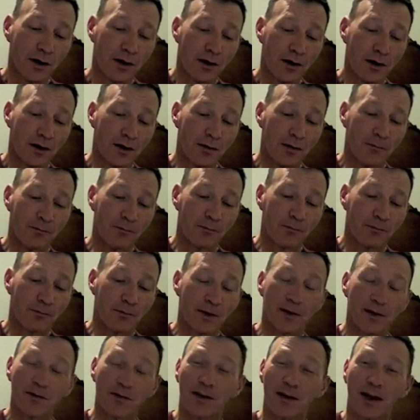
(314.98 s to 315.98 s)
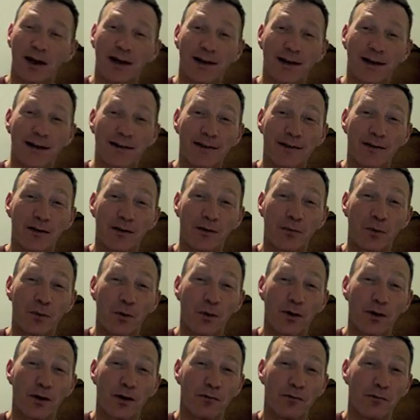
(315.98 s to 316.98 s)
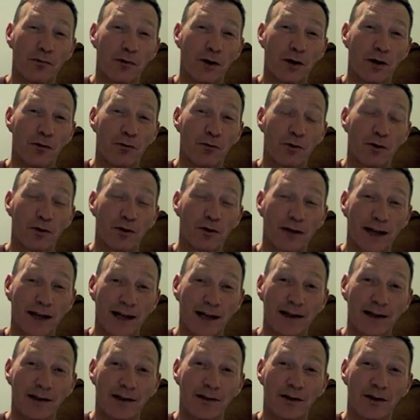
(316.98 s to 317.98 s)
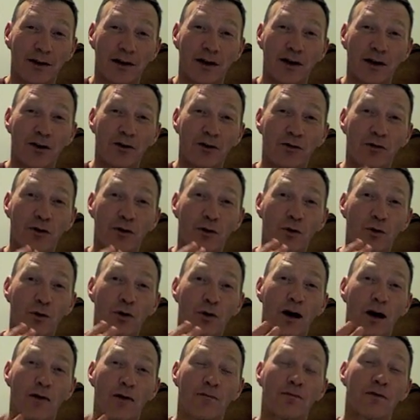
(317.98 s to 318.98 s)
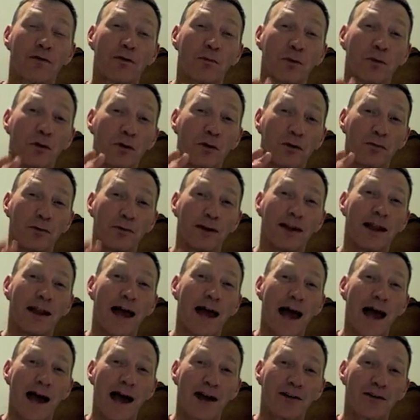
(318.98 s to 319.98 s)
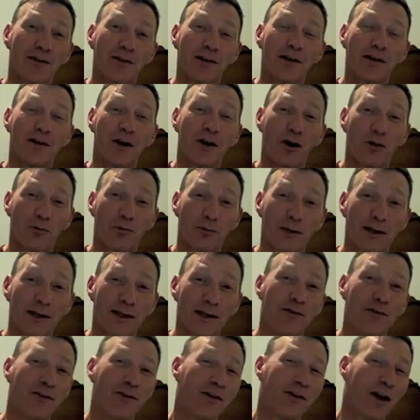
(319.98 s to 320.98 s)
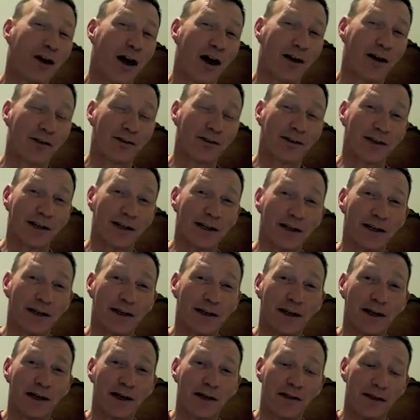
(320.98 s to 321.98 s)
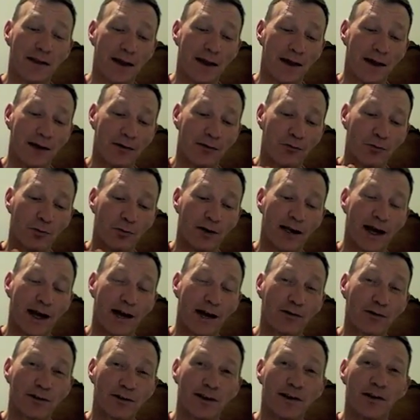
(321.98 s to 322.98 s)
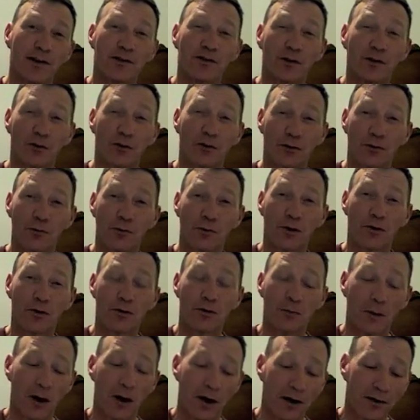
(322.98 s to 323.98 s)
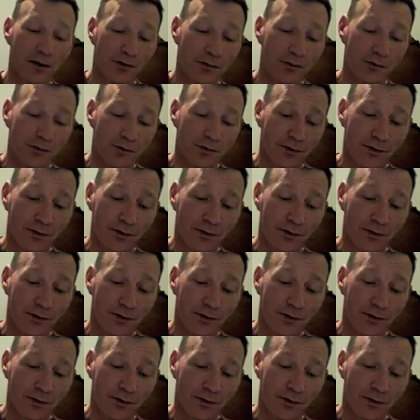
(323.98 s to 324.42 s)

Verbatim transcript: Um, let's not get to the point of where we're getting so comfortable and relaxed in our religiosity that we actually disown the one who bought us.